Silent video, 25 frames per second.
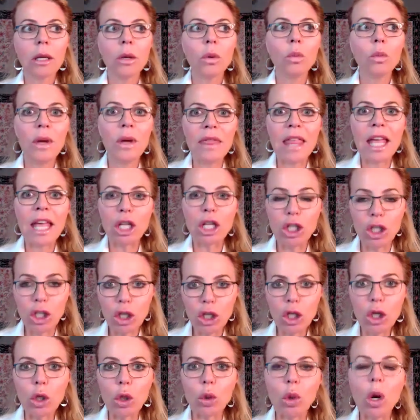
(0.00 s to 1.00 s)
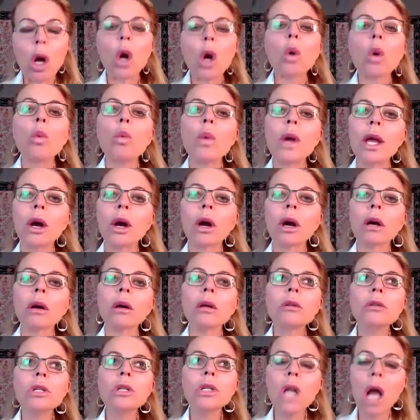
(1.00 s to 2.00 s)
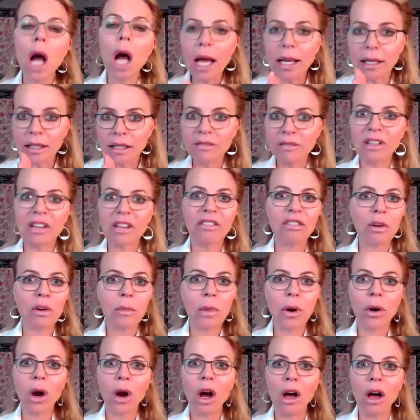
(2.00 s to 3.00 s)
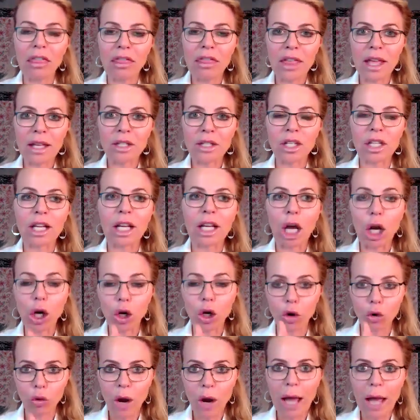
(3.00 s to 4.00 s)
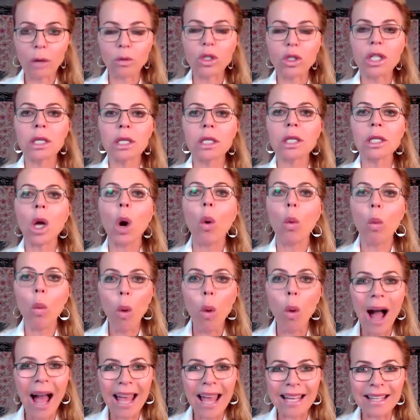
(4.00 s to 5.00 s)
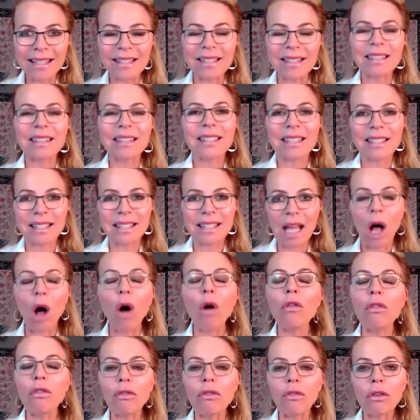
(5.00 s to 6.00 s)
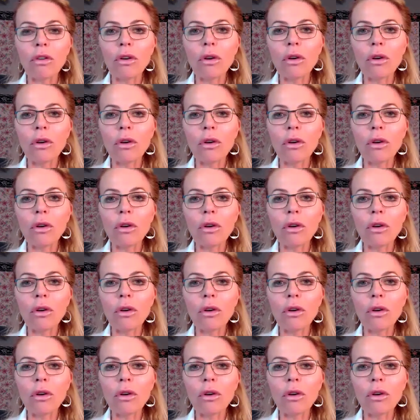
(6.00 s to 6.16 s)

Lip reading: When they do, we are not living from our authentic, grounded, wise self.